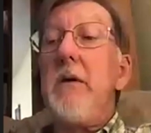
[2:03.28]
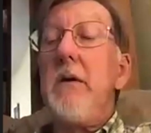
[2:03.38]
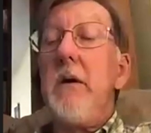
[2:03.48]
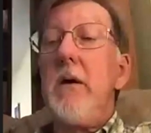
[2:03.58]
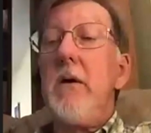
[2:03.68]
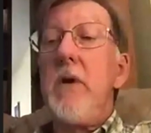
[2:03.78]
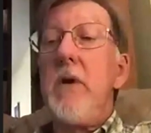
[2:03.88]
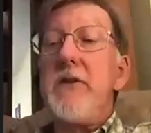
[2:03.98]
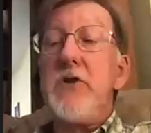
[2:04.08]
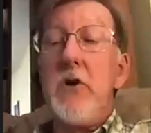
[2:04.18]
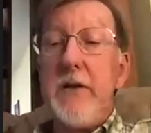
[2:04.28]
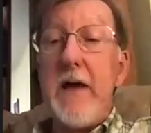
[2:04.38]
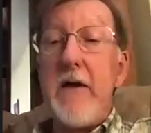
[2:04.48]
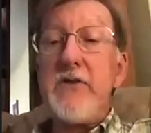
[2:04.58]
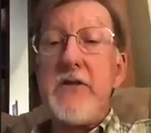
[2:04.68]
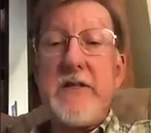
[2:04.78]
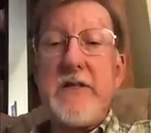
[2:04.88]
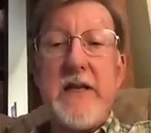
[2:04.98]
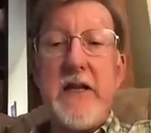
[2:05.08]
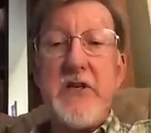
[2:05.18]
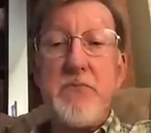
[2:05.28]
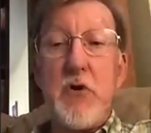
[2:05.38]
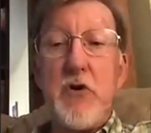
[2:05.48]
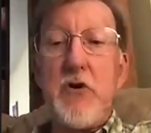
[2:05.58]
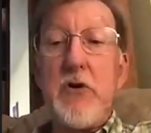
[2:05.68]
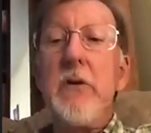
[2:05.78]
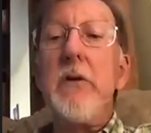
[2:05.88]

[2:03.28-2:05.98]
when I started out as a teenage birder.